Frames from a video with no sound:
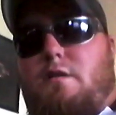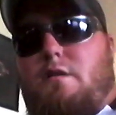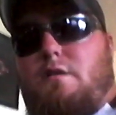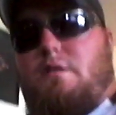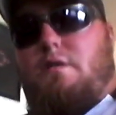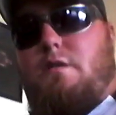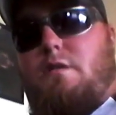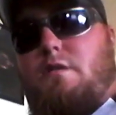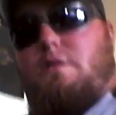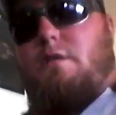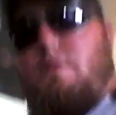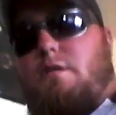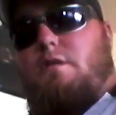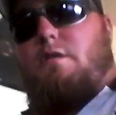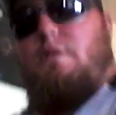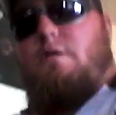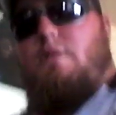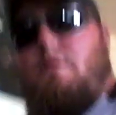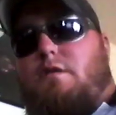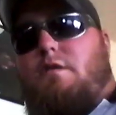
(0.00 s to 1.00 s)

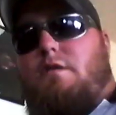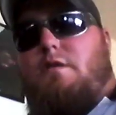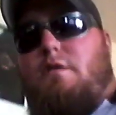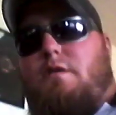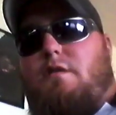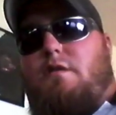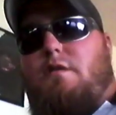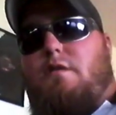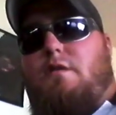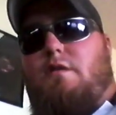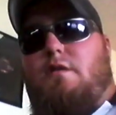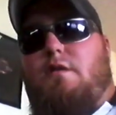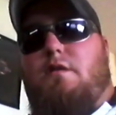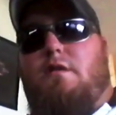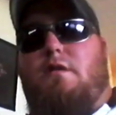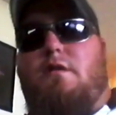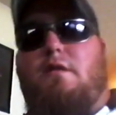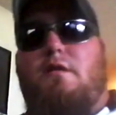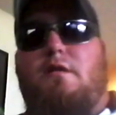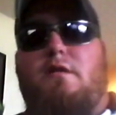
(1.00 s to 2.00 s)

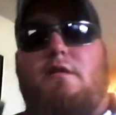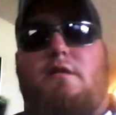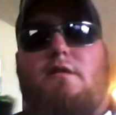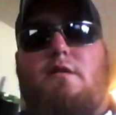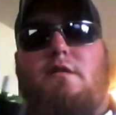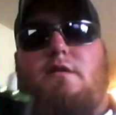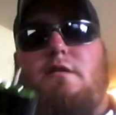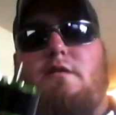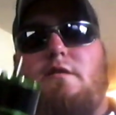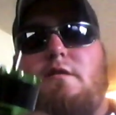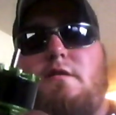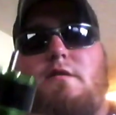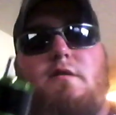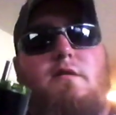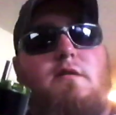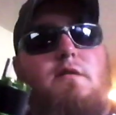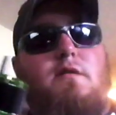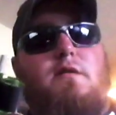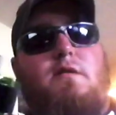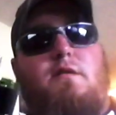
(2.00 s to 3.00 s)

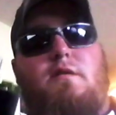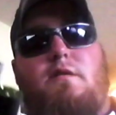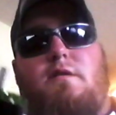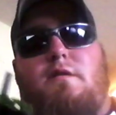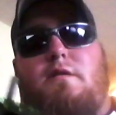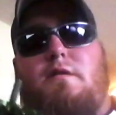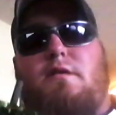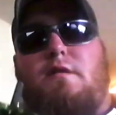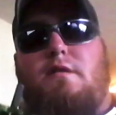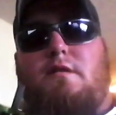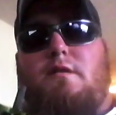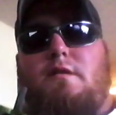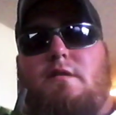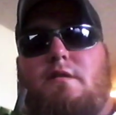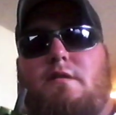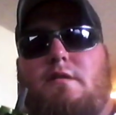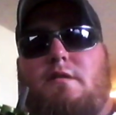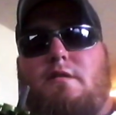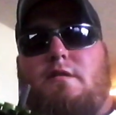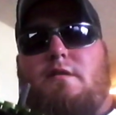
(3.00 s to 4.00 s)

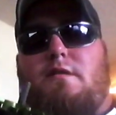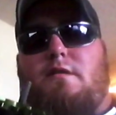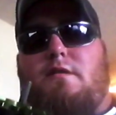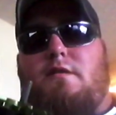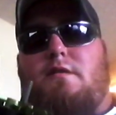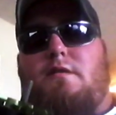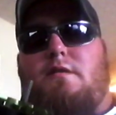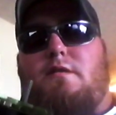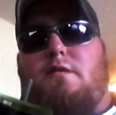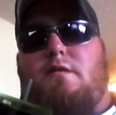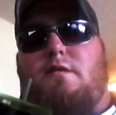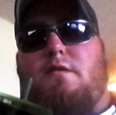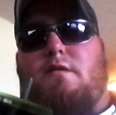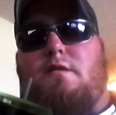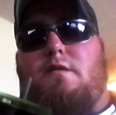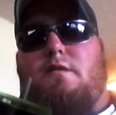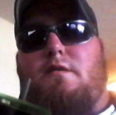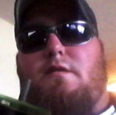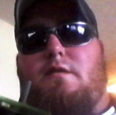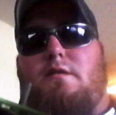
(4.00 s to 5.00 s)

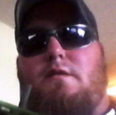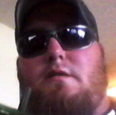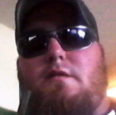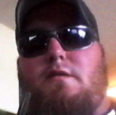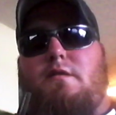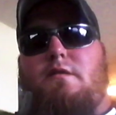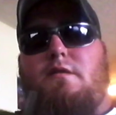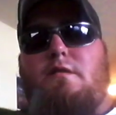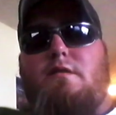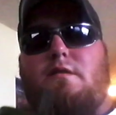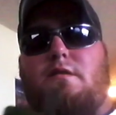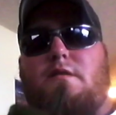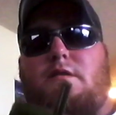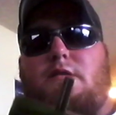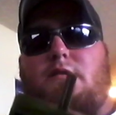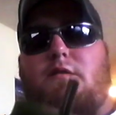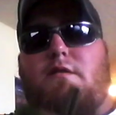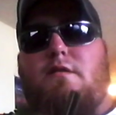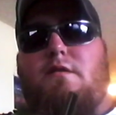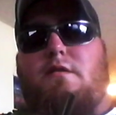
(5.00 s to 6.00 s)

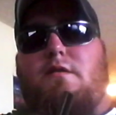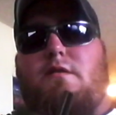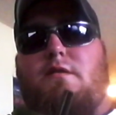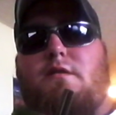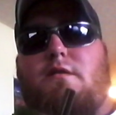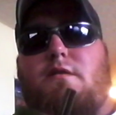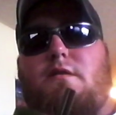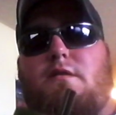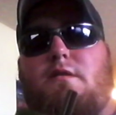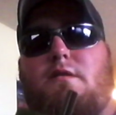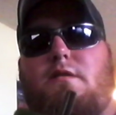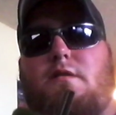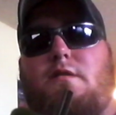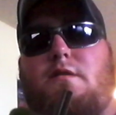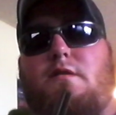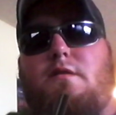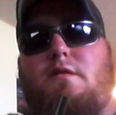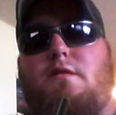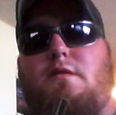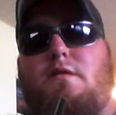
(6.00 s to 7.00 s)

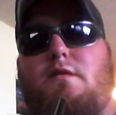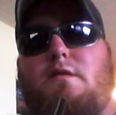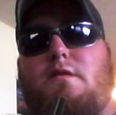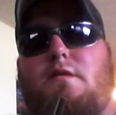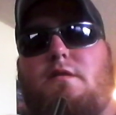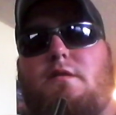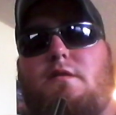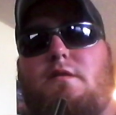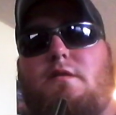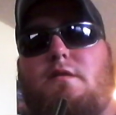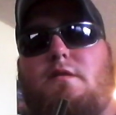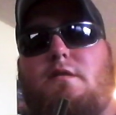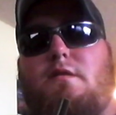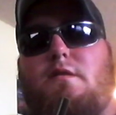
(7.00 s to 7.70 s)
No one is speaking in this clip.